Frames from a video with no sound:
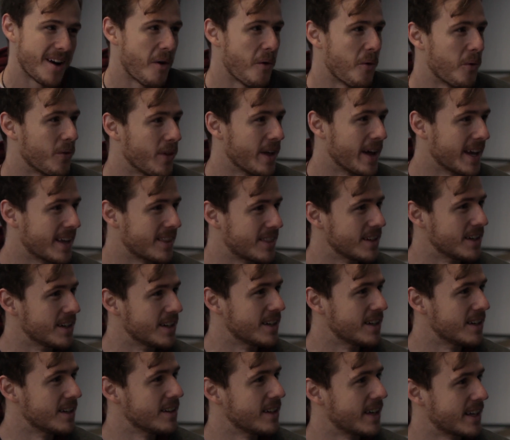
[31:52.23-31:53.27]
like
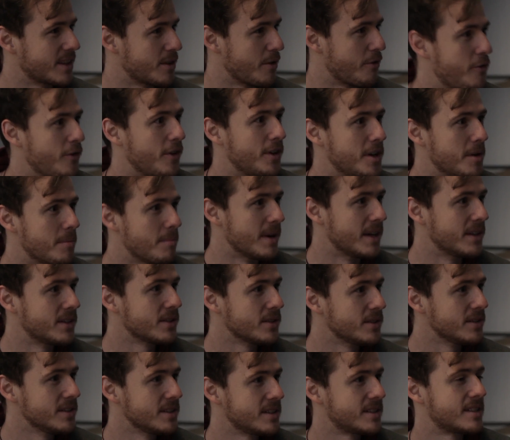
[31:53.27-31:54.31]
the
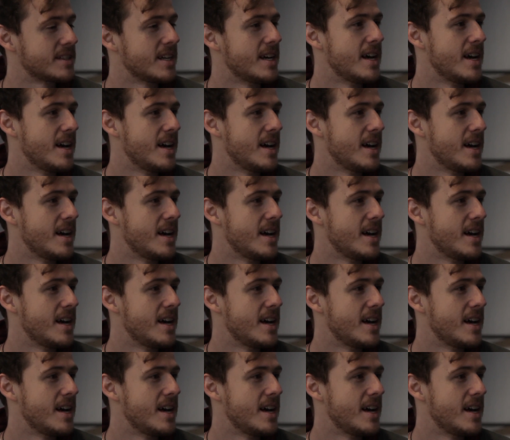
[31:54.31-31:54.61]
fundamentals